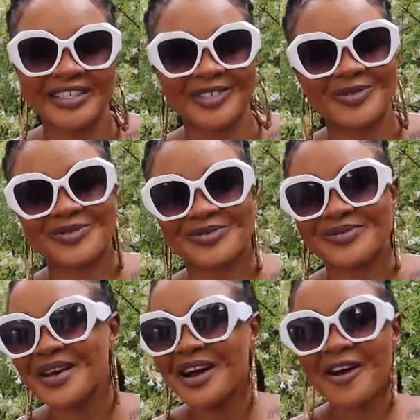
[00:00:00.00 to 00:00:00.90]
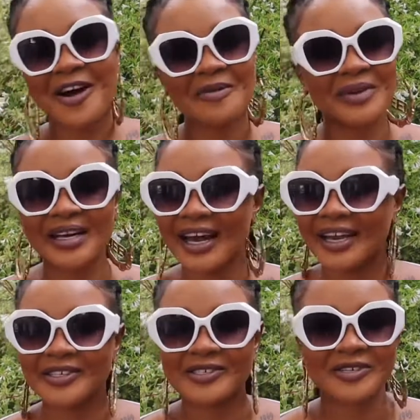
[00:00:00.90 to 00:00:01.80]
need to do comment
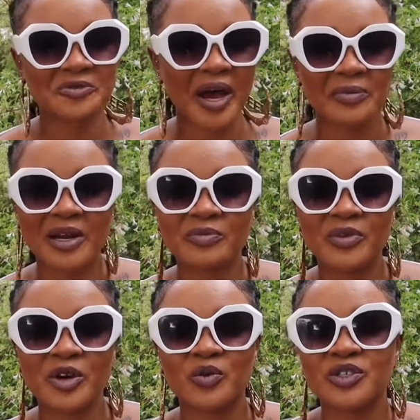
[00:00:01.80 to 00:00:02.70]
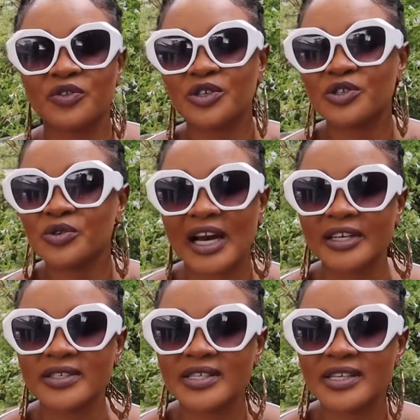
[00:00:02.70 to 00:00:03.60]
like subscribe let me know which videos you'd
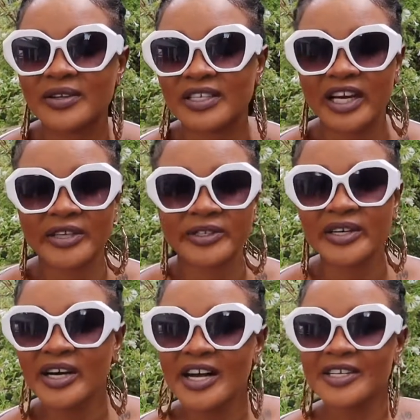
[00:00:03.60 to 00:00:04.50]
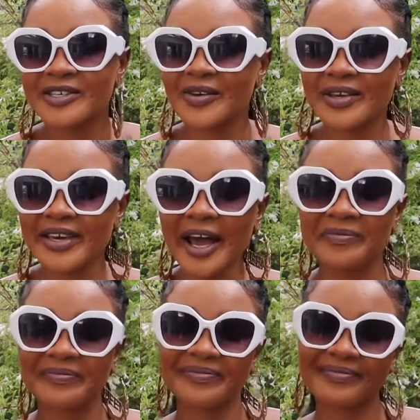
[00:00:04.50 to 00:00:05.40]
like to see on the channel so yeah
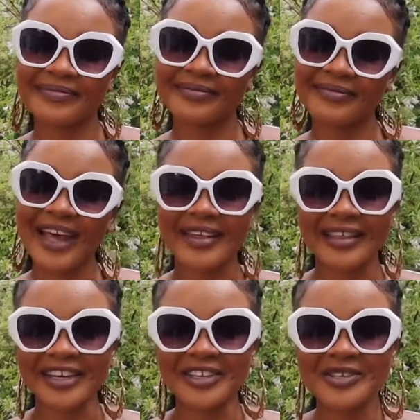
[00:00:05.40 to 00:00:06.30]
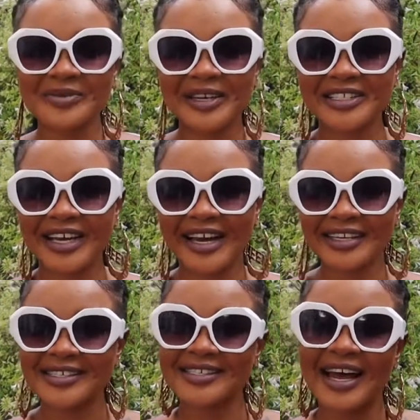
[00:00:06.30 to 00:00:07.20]
thank you so much
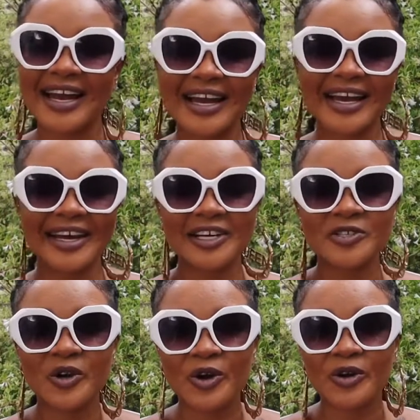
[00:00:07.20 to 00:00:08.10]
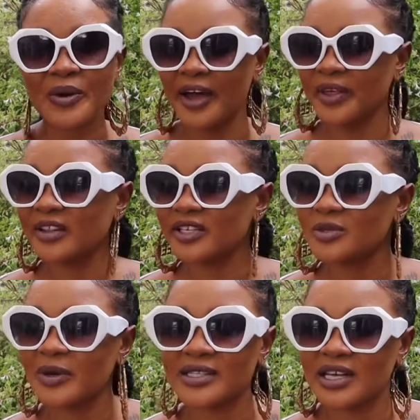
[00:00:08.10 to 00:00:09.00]
guys let us go i think this
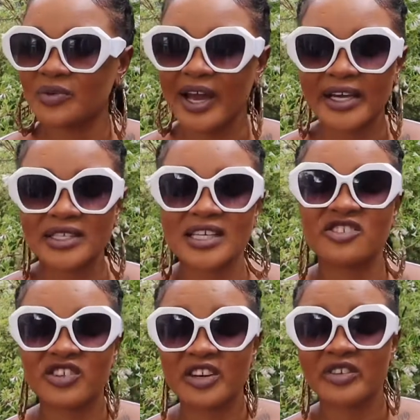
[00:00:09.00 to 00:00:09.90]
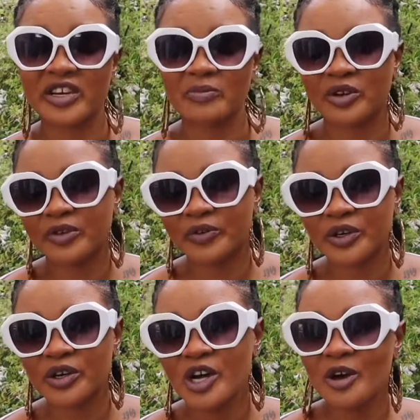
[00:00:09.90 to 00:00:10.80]
place that we at is really really beautiful